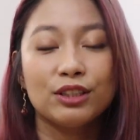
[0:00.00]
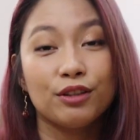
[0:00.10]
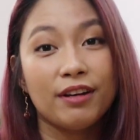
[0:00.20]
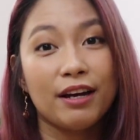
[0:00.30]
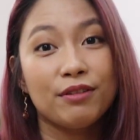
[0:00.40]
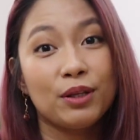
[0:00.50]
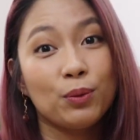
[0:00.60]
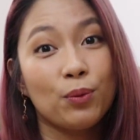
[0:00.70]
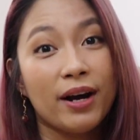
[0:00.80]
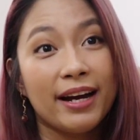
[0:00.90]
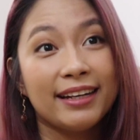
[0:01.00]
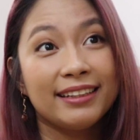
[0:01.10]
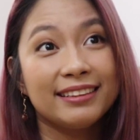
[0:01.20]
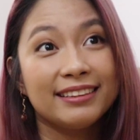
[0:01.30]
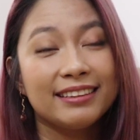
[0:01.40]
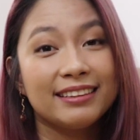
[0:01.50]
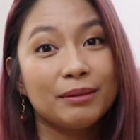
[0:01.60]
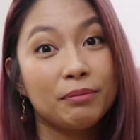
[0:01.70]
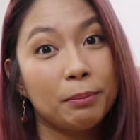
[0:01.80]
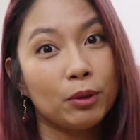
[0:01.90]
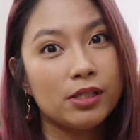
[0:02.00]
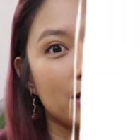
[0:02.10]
survive it while people